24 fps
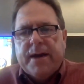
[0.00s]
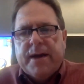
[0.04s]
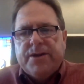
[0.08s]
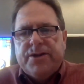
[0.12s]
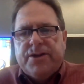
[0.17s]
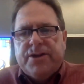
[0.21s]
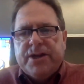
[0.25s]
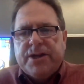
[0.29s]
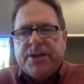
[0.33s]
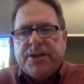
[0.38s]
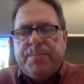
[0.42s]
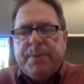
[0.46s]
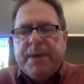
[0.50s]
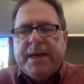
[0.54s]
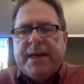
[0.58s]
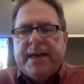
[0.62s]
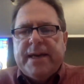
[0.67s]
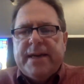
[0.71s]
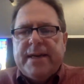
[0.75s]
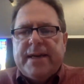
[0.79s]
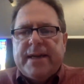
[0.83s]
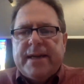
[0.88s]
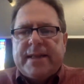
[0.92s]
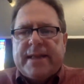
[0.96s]
just
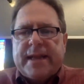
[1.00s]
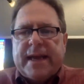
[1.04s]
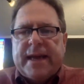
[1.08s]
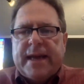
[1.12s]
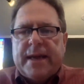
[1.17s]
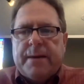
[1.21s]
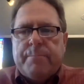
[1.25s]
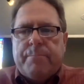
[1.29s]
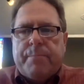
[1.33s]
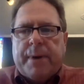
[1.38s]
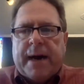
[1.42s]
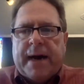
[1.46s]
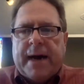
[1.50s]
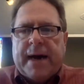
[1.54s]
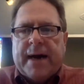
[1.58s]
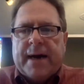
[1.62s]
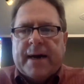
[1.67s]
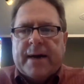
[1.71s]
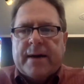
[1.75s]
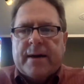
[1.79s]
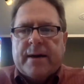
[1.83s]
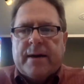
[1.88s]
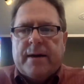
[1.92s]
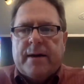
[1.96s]
begin to think back